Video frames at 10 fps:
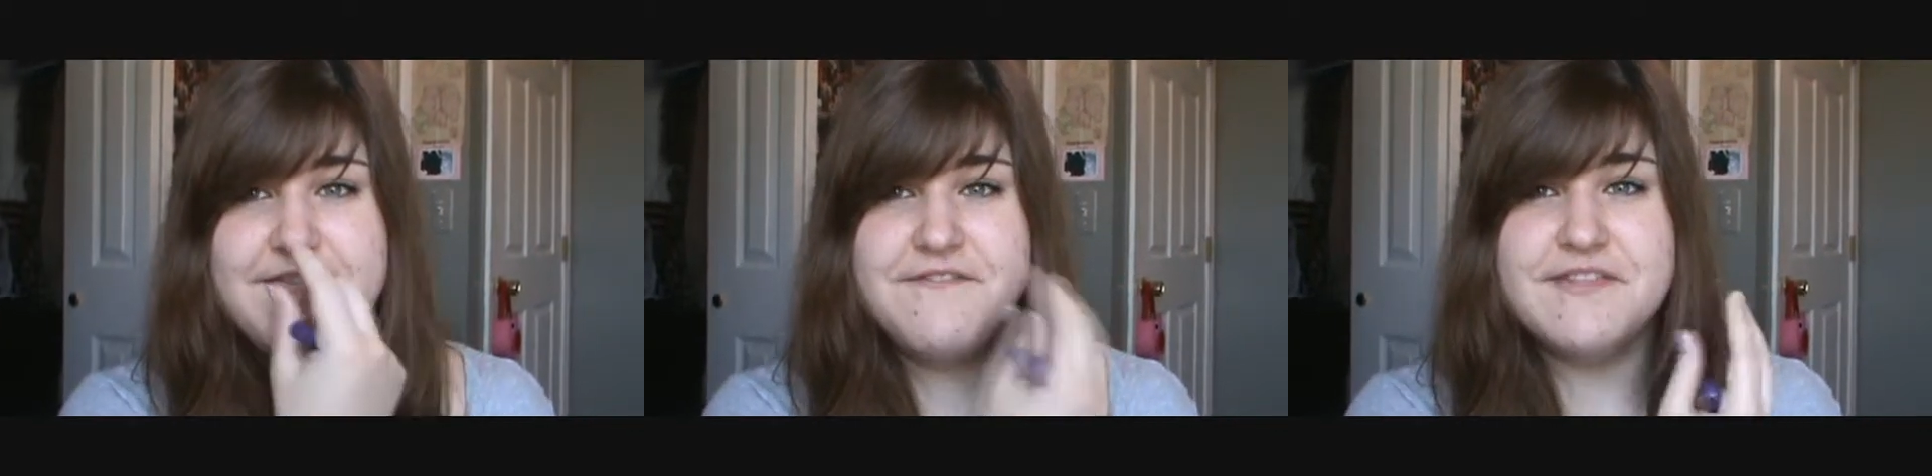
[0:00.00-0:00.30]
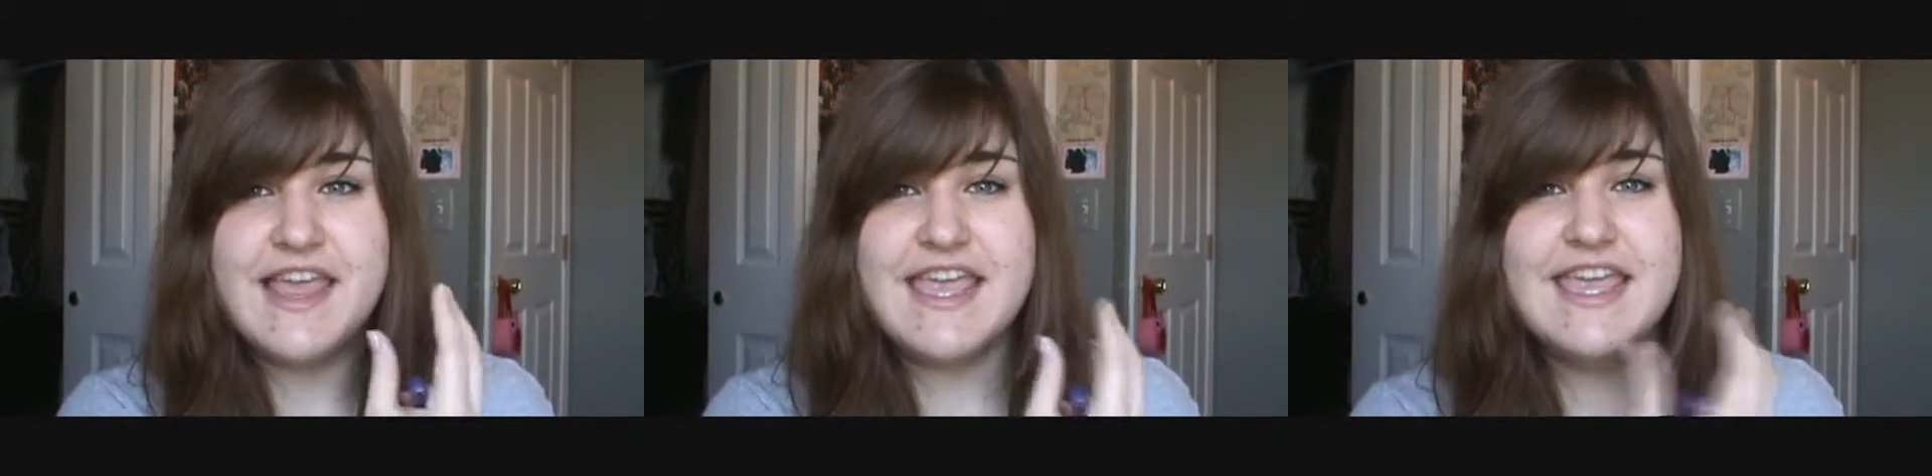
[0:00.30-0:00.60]

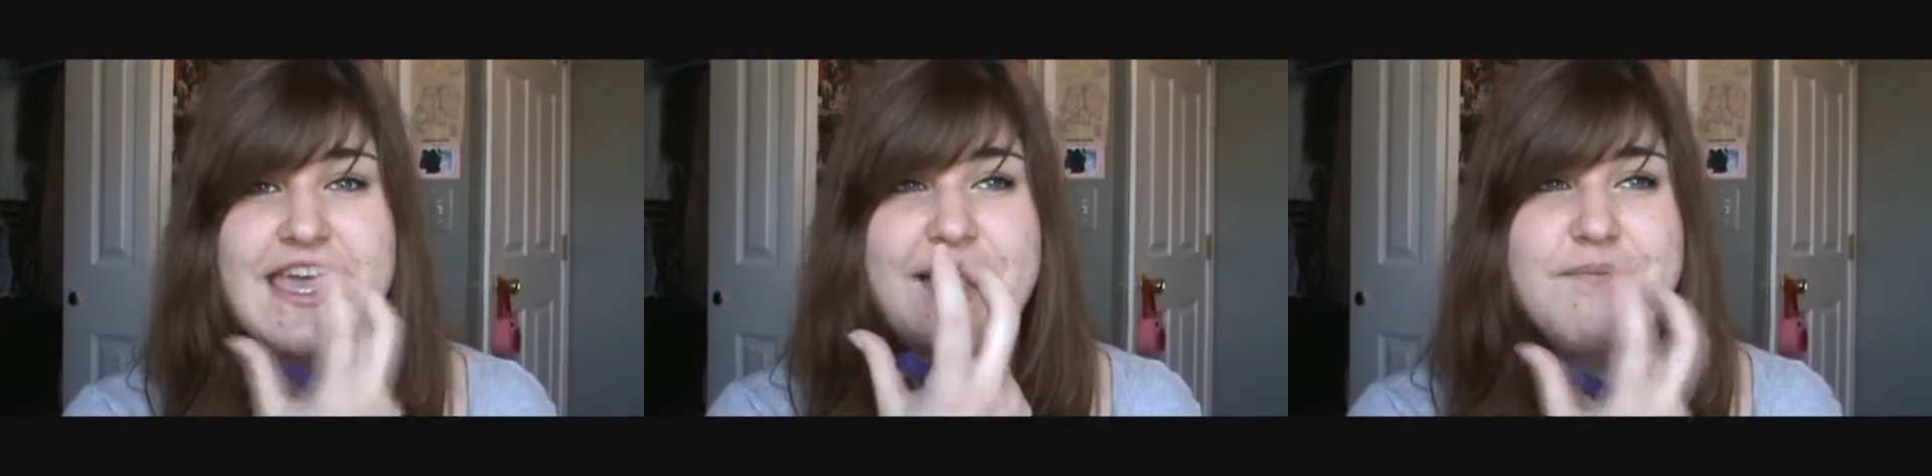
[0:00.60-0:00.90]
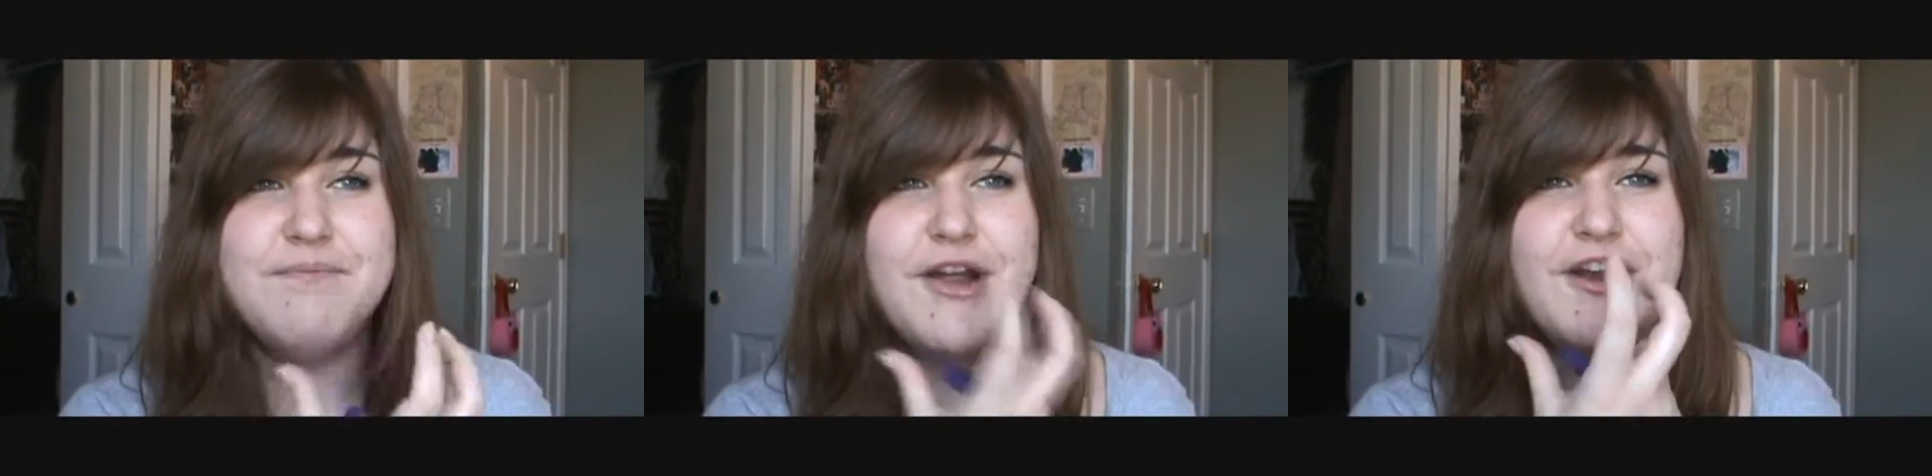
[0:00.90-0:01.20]
flaky
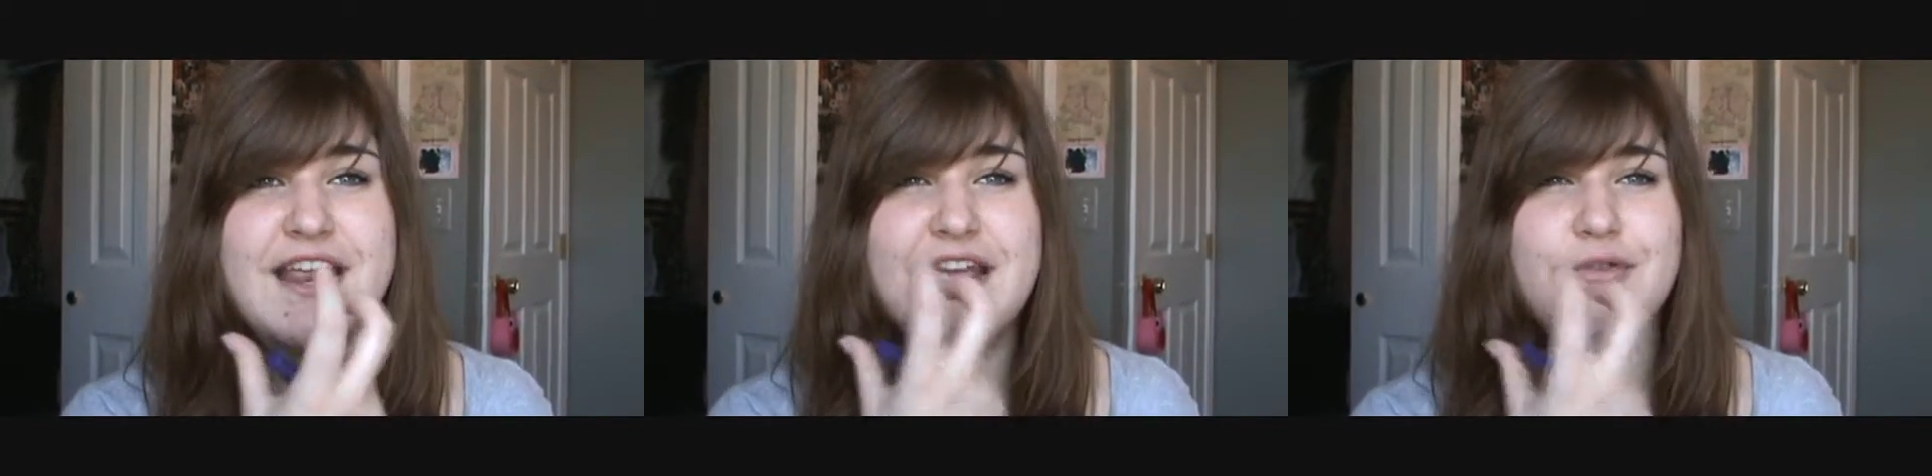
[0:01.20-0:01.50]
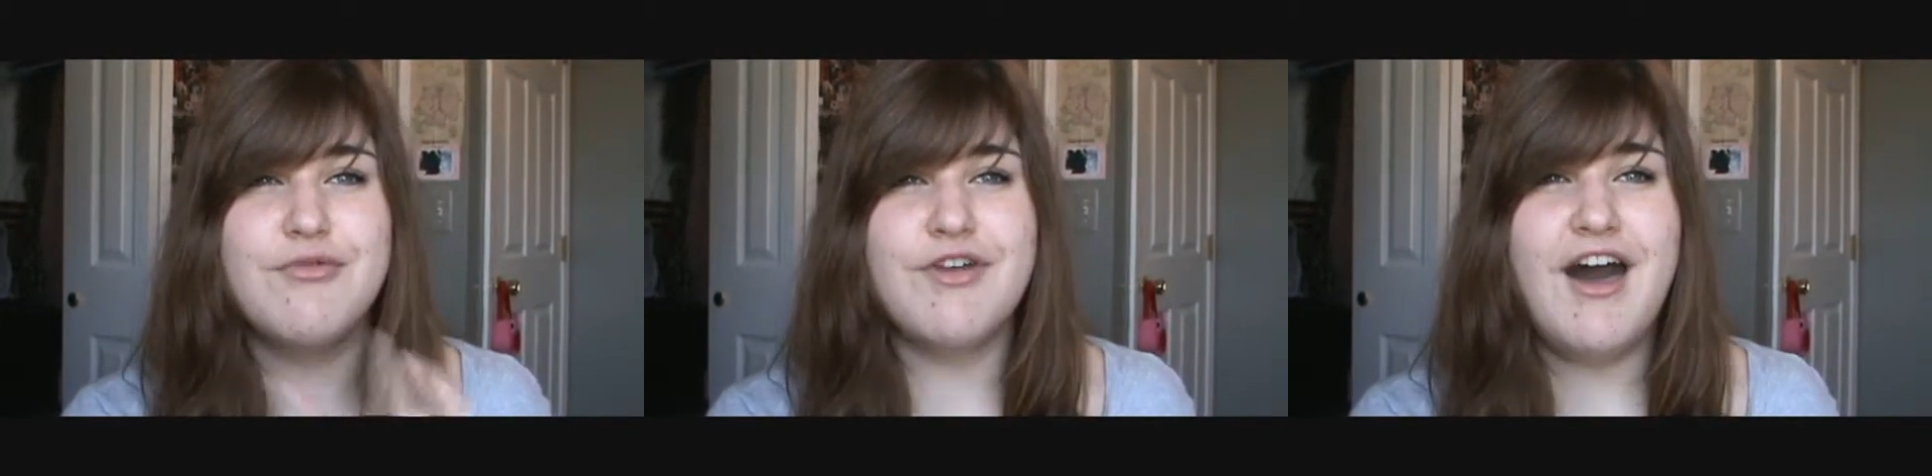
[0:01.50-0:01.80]
and burning
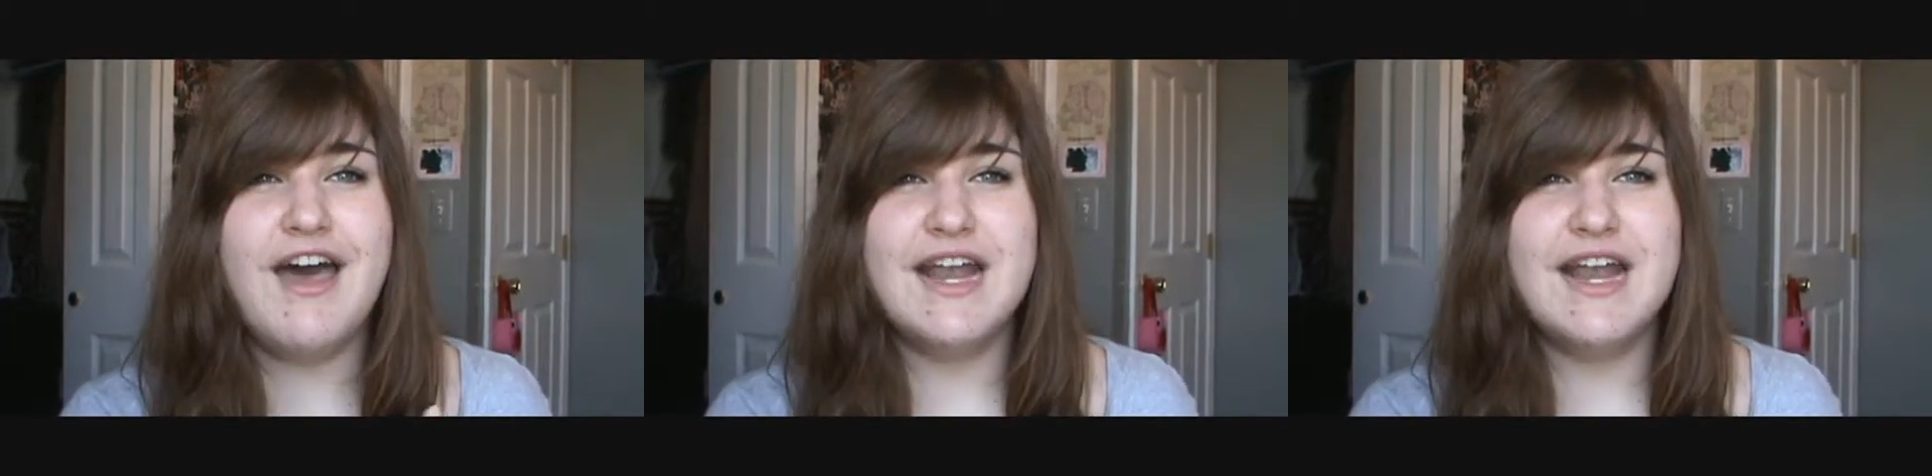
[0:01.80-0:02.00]
and raw.